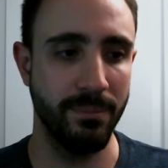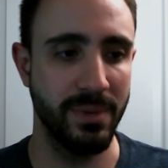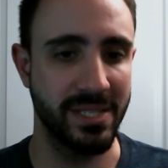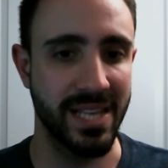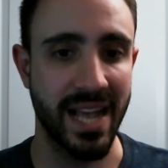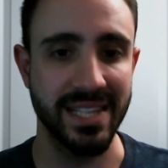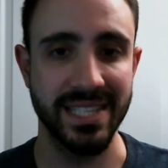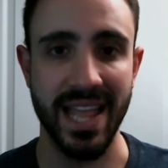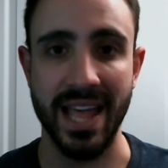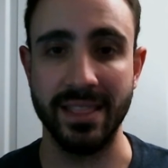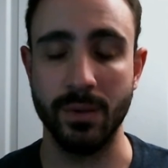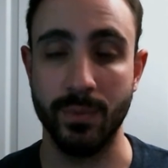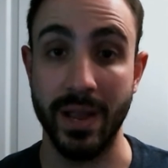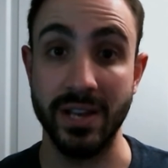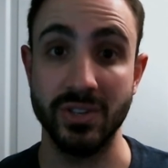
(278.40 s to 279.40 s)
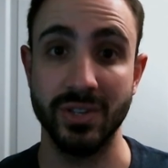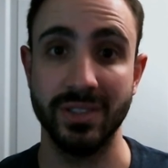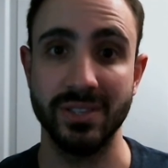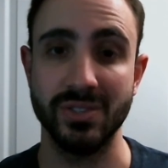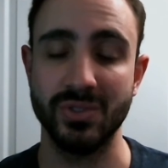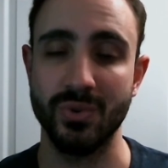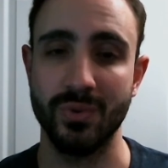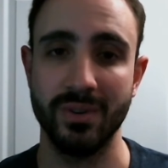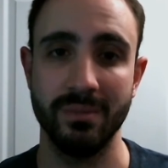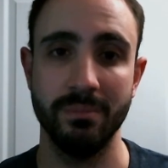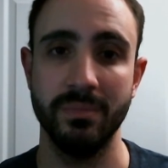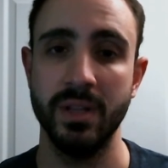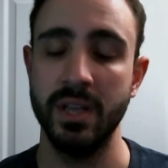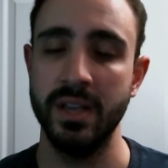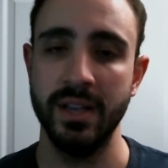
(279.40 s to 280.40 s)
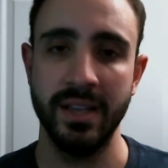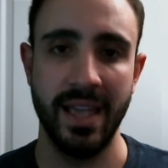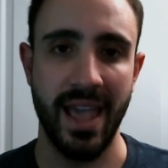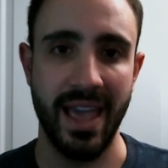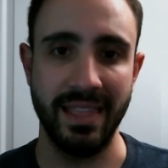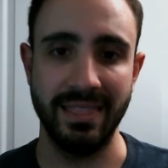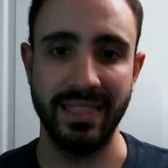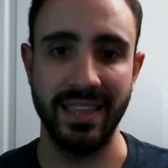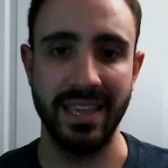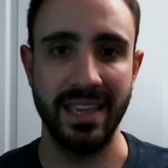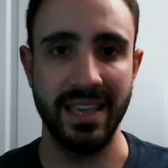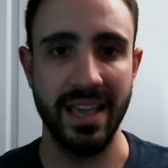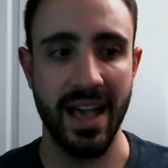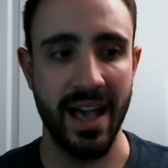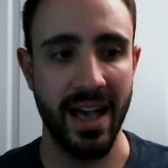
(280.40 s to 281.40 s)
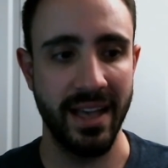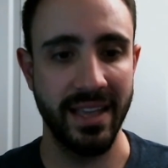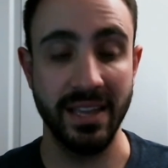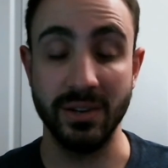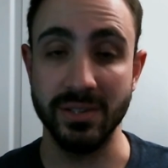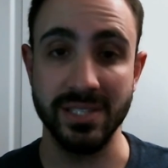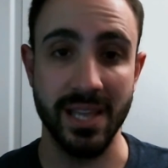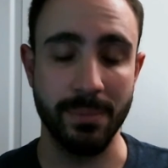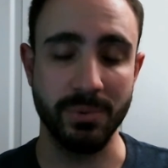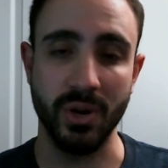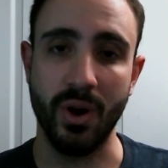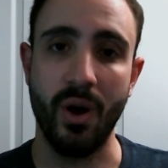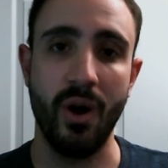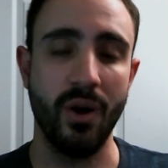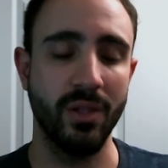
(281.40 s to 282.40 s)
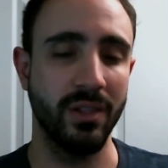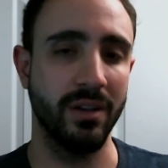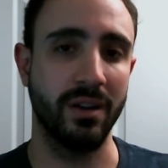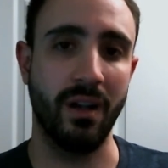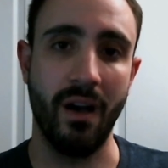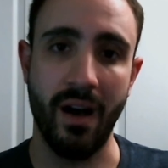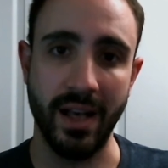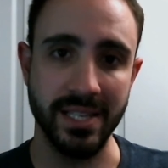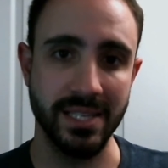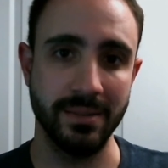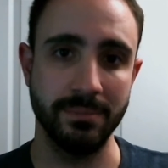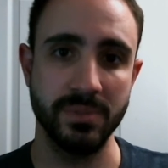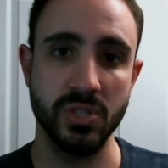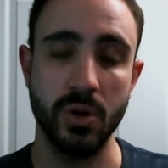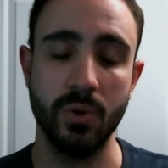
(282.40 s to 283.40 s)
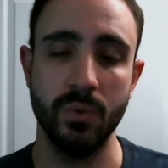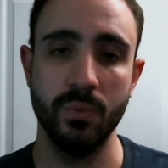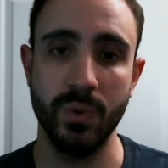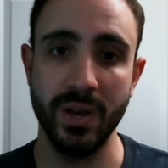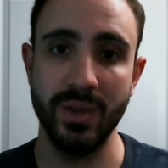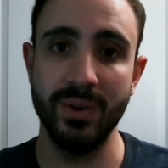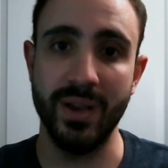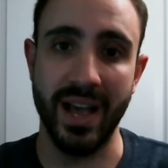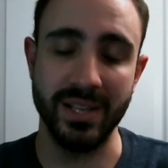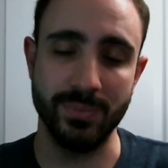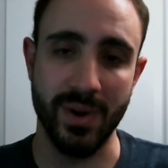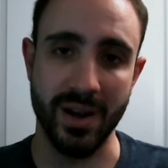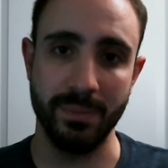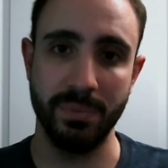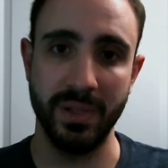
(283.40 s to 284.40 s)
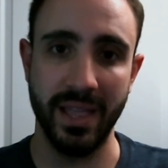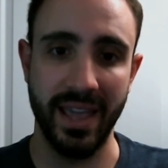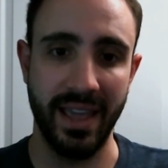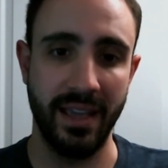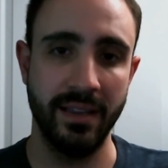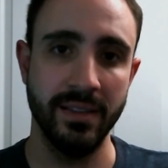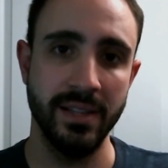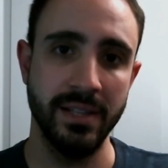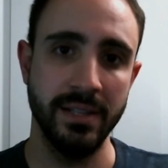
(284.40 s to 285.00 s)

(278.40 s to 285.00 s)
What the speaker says: Besides that, the Ranger and the Storm and the Interceptor all look awesome. So what do you guys want to play?